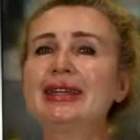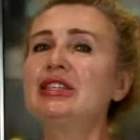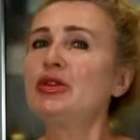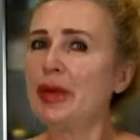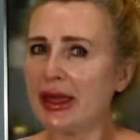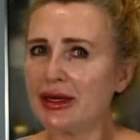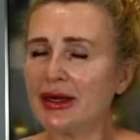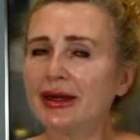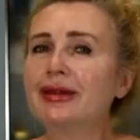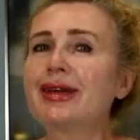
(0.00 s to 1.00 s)
To make
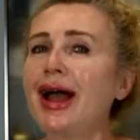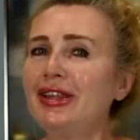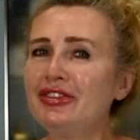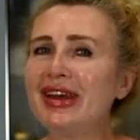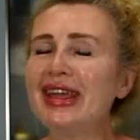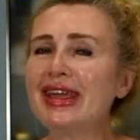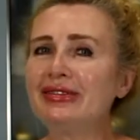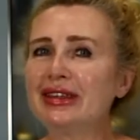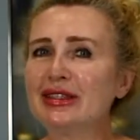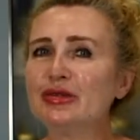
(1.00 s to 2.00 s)
Culinary
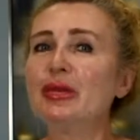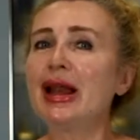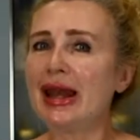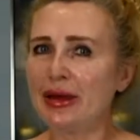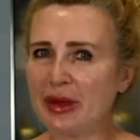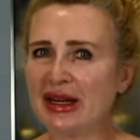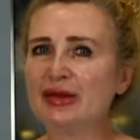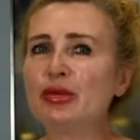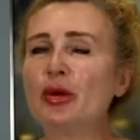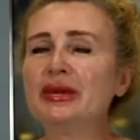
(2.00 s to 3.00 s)
Haven lemon
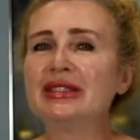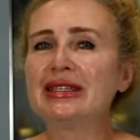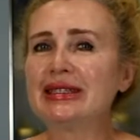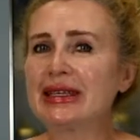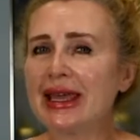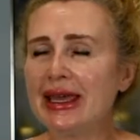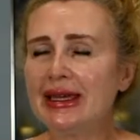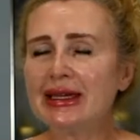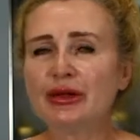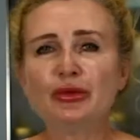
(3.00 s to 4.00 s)
and poppy seed
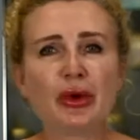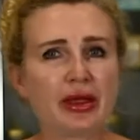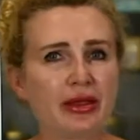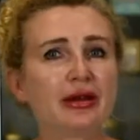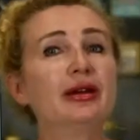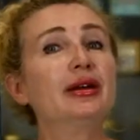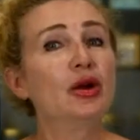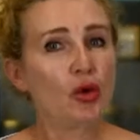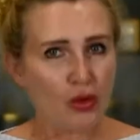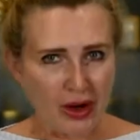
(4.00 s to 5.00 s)
cake with
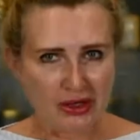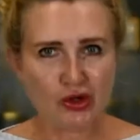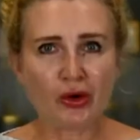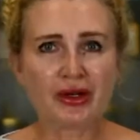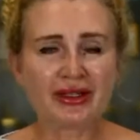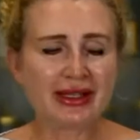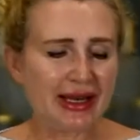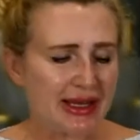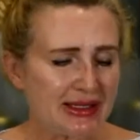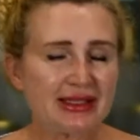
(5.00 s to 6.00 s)
white chocolate
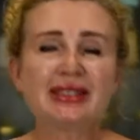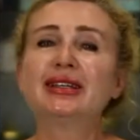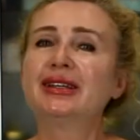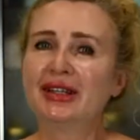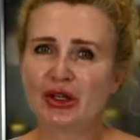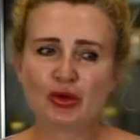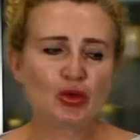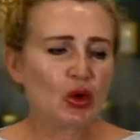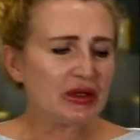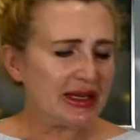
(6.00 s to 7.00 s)
glaze,
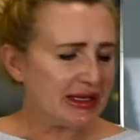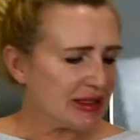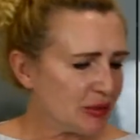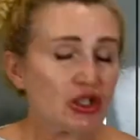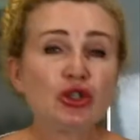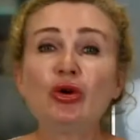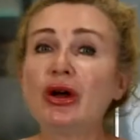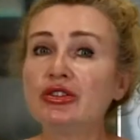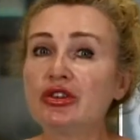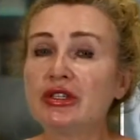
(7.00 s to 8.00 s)
we'll need
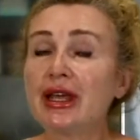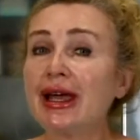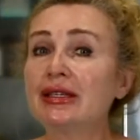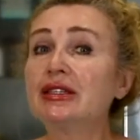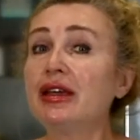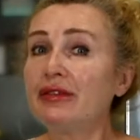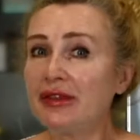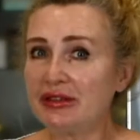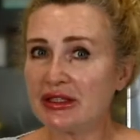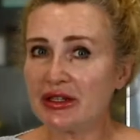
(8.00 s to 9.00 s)

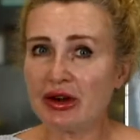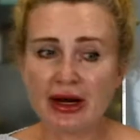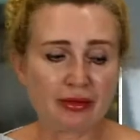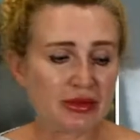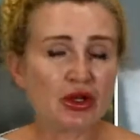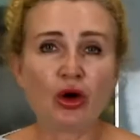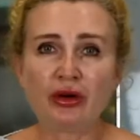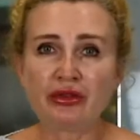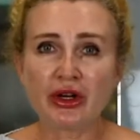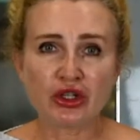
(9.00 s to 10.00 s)
250 grams
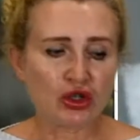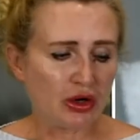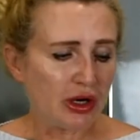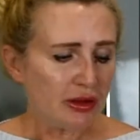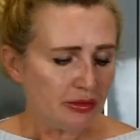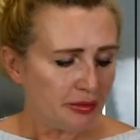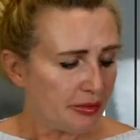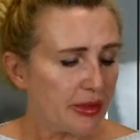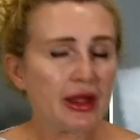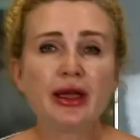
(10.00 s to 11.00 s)
of sugar,
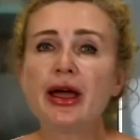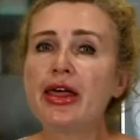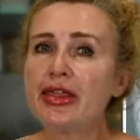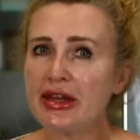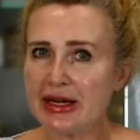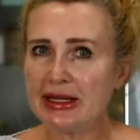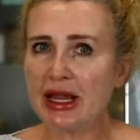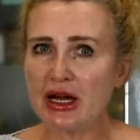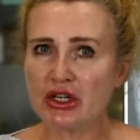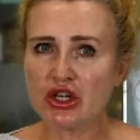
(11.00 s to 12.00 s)
3
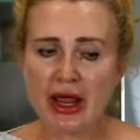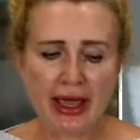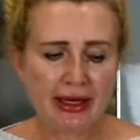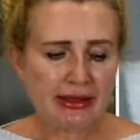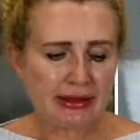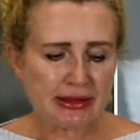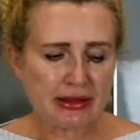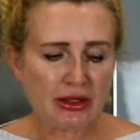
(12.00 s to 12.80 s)
large eggs,